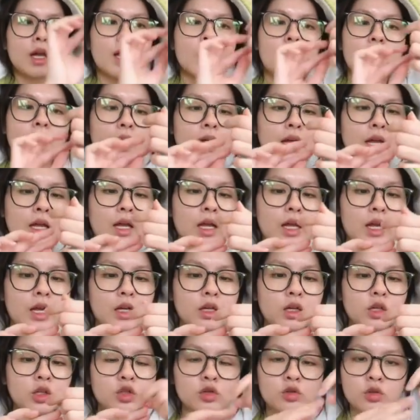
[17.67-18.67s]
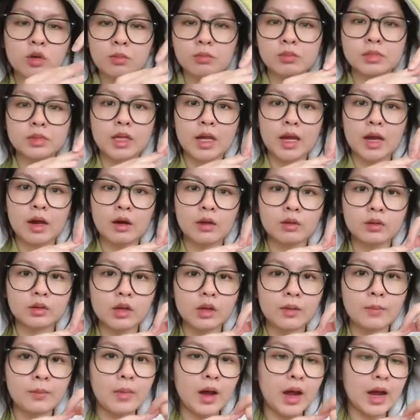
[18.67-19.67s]
and trim down
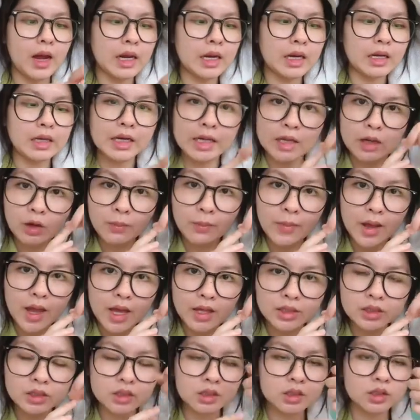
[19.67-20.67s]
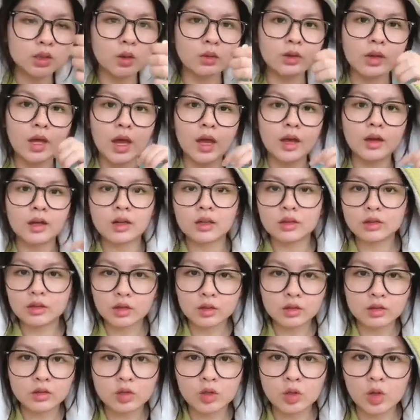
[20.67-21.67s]
my nail beds so that
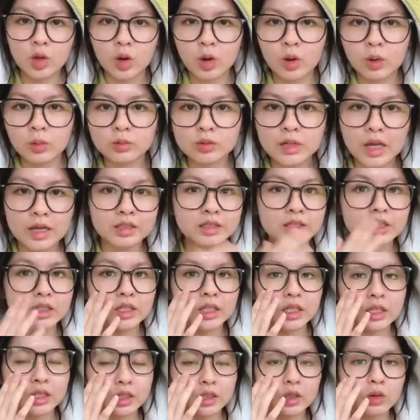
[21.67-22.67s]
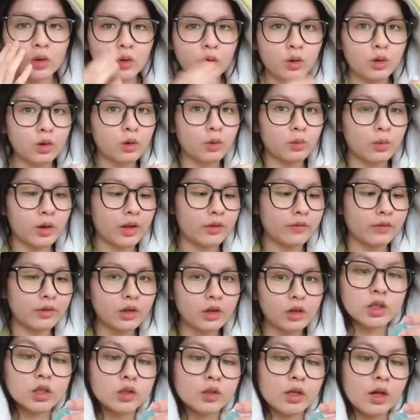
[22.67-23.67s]
there's no dead skin or whatever.
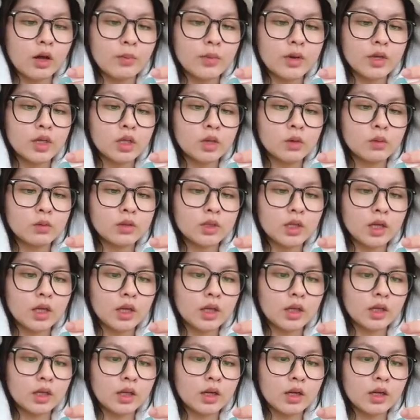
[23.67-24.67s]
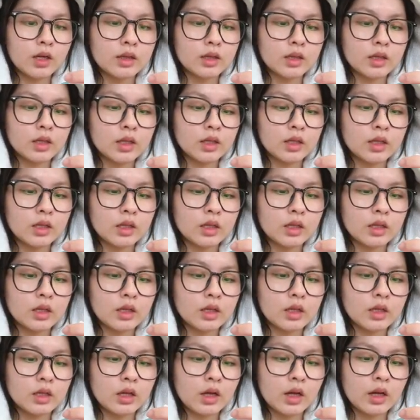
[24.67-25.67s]
So I'll be using
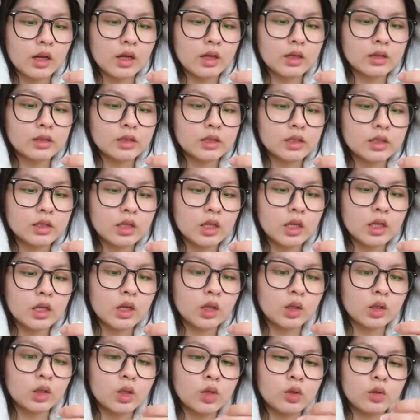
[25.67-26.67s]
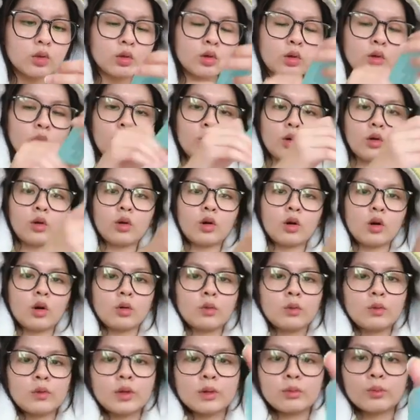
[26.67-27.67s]
the instant cuticle
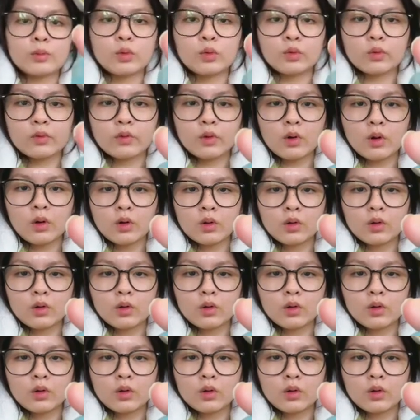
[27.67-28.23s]
removal,